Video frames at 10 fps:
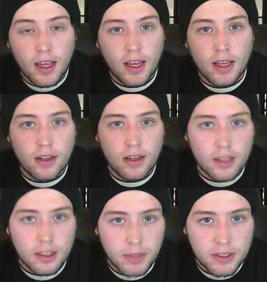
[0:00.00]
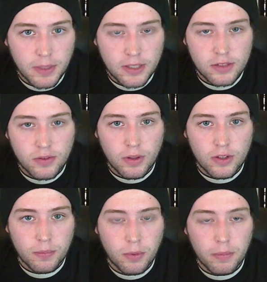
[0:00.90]
and click my sponsors if you want to
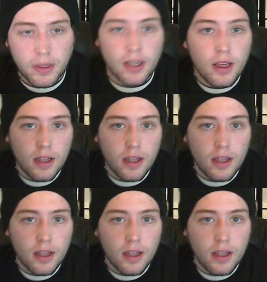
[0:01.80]
support me.